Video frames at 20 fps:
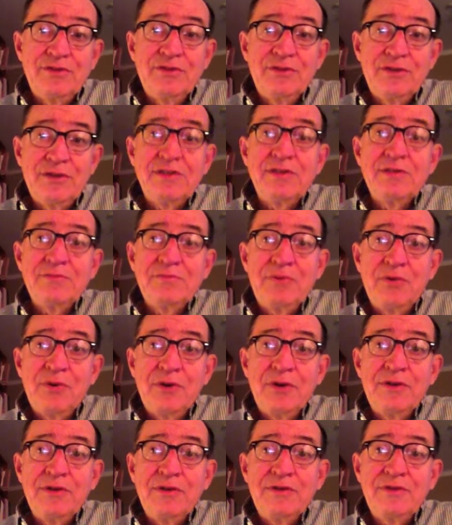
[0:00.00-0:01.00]
It's
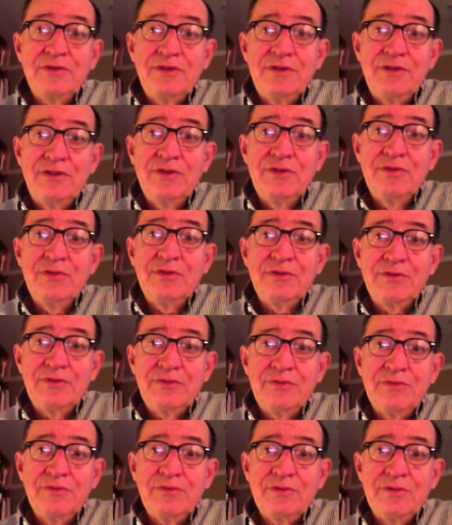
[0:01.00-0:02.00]
important to you and
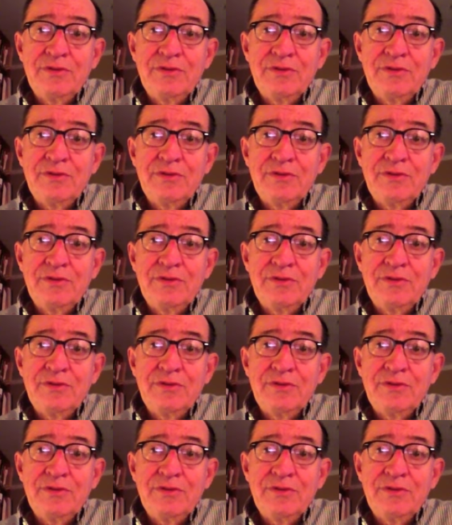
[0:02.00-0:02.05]
to